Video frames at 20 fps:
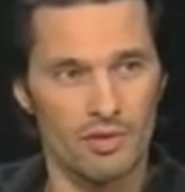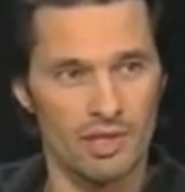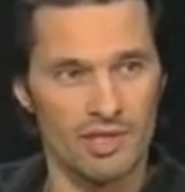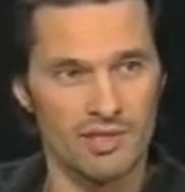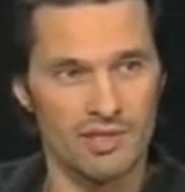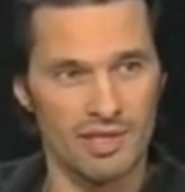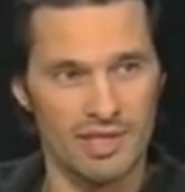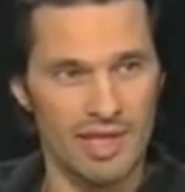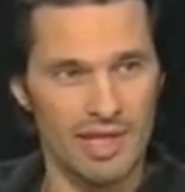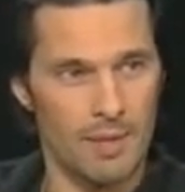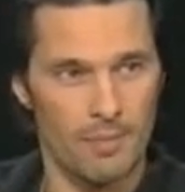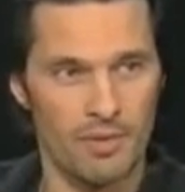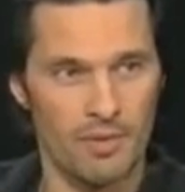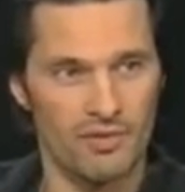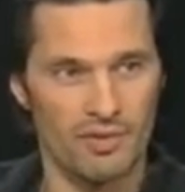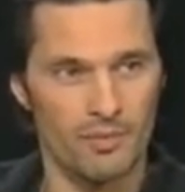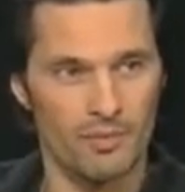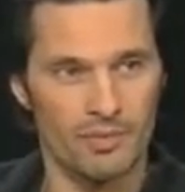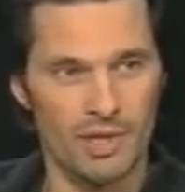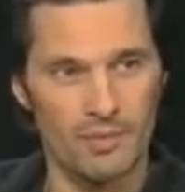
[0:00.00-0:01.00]
So it
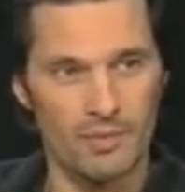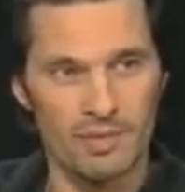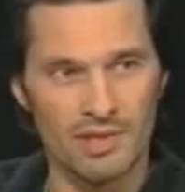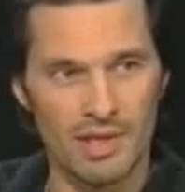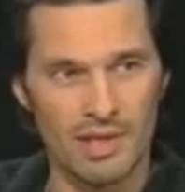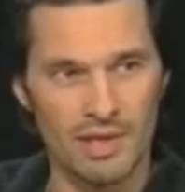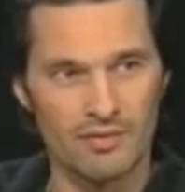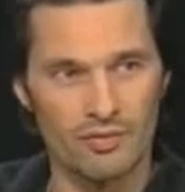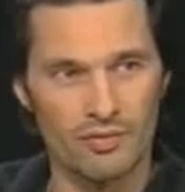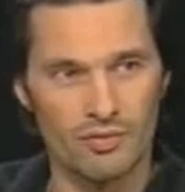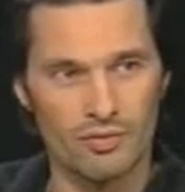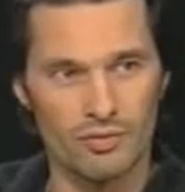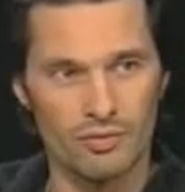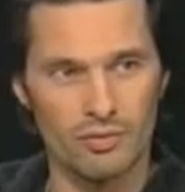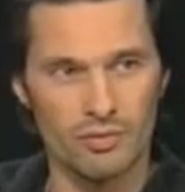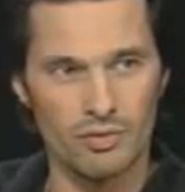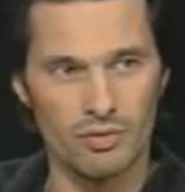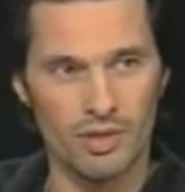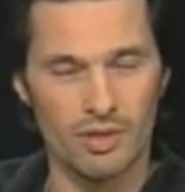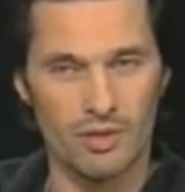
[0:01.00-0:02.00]
happens sometime in life.
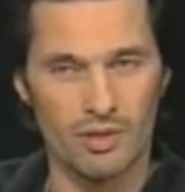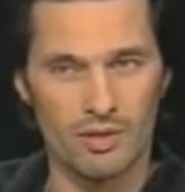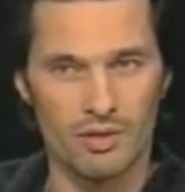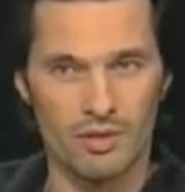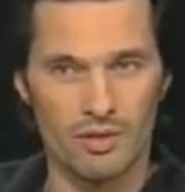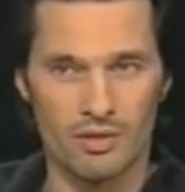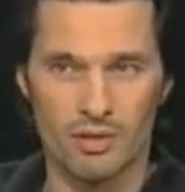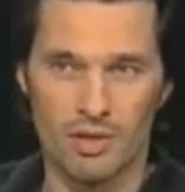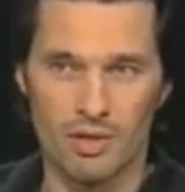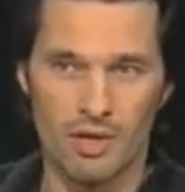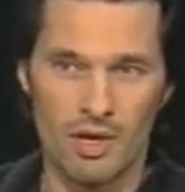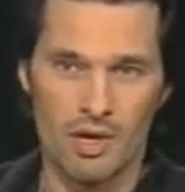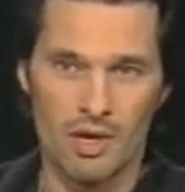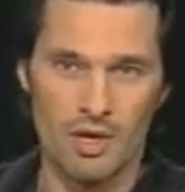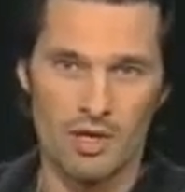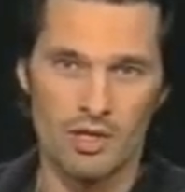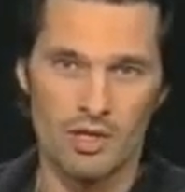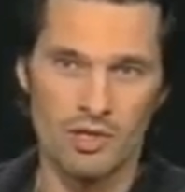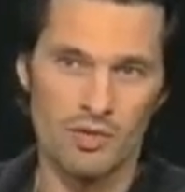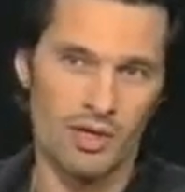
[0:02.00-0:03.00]
You
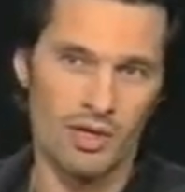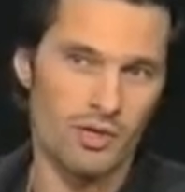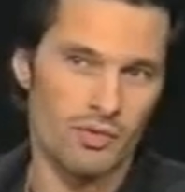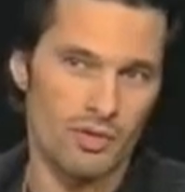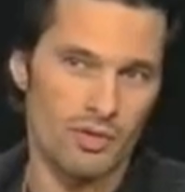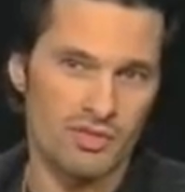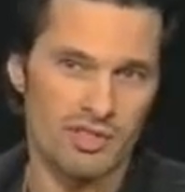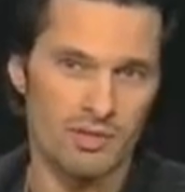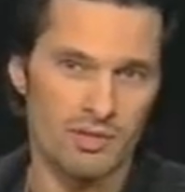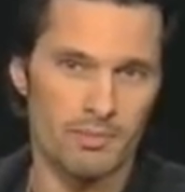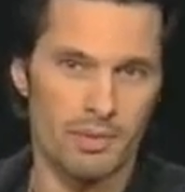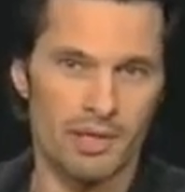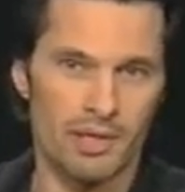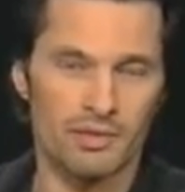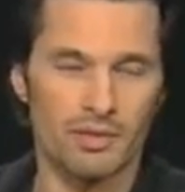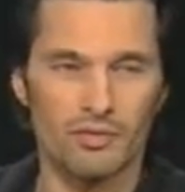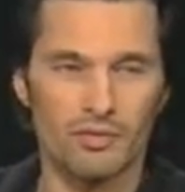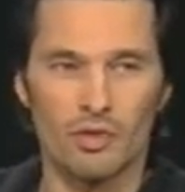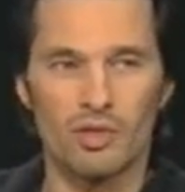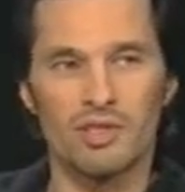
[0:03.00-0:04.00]
are crossing
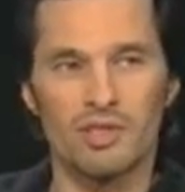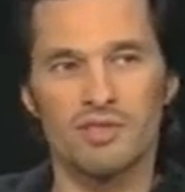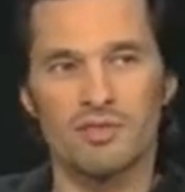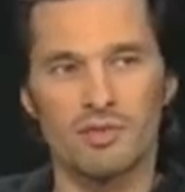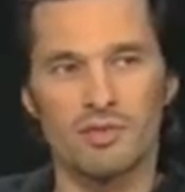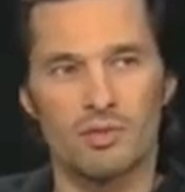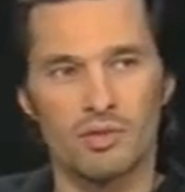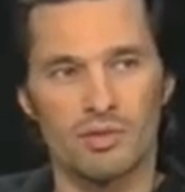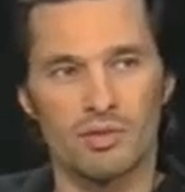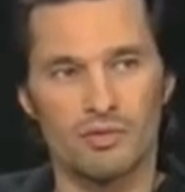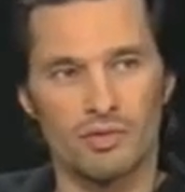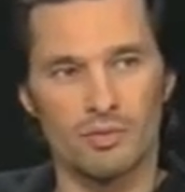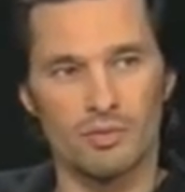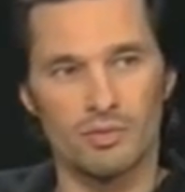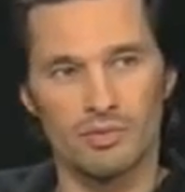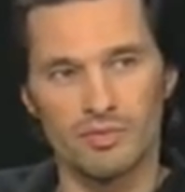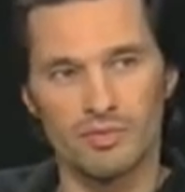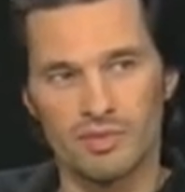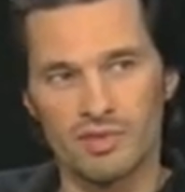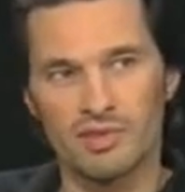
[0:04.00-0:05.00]
part of the history of the
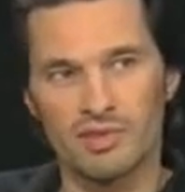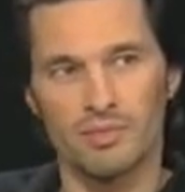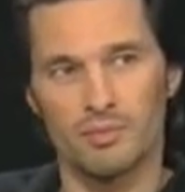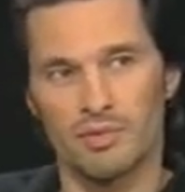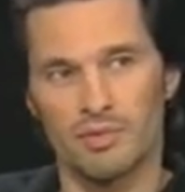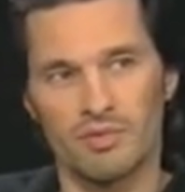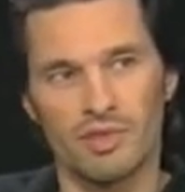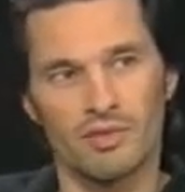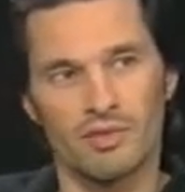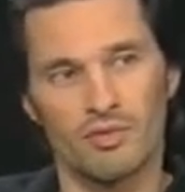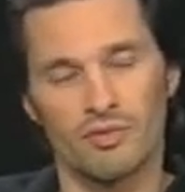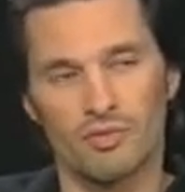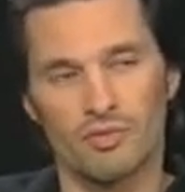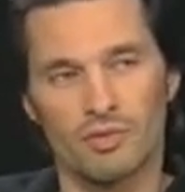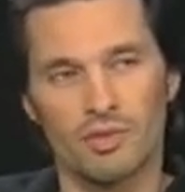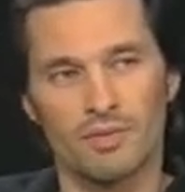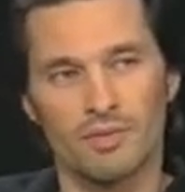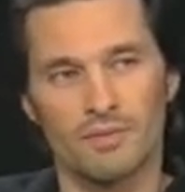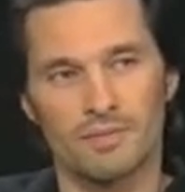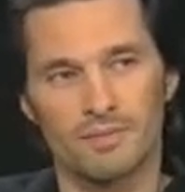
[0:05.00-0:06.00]
movie
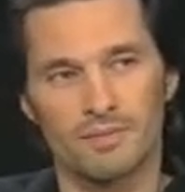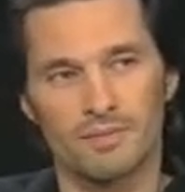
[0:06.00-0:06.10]
industry.